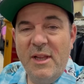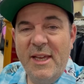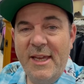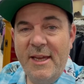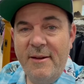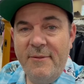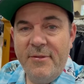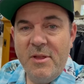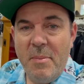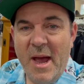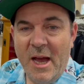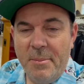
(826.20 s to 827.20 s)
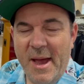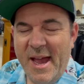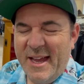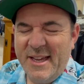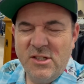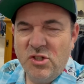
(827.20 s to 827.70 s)
leave the
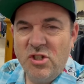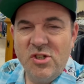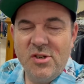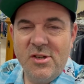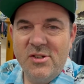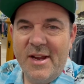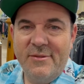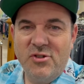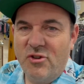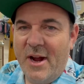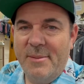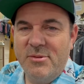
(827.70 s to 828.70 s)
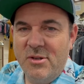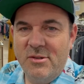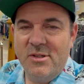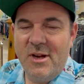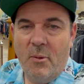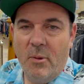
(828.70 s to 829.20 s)
backpack. It just doesn't have straps, so
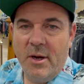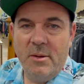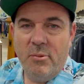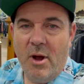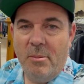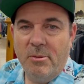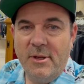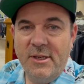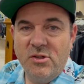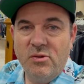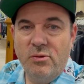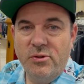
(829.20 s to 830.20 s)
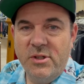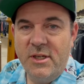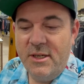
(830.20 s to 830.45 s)
it's not working properly. As cool as it